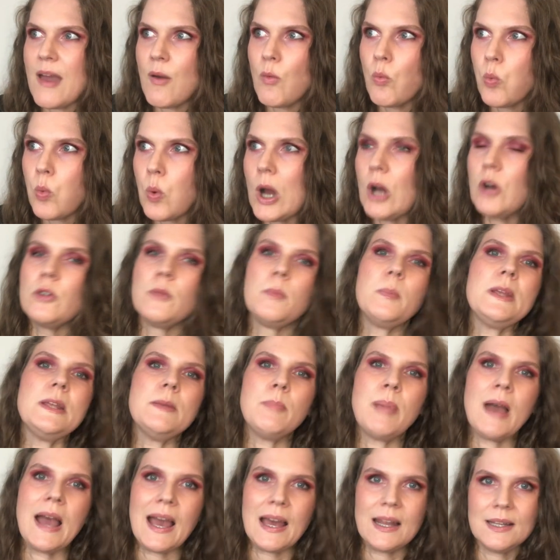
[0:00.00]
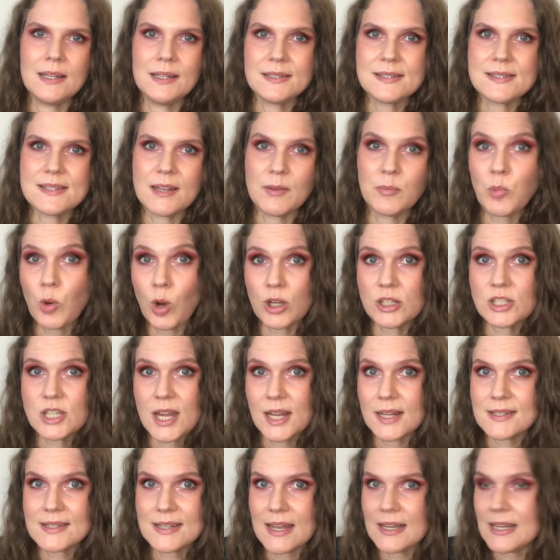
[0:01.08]
won't be palettes in
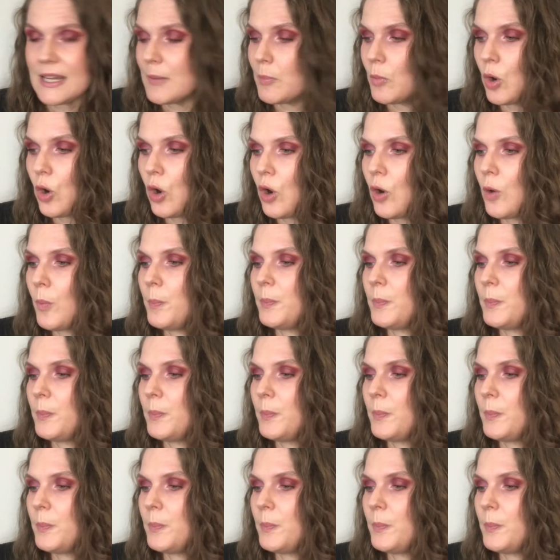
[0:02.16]
projects anymore,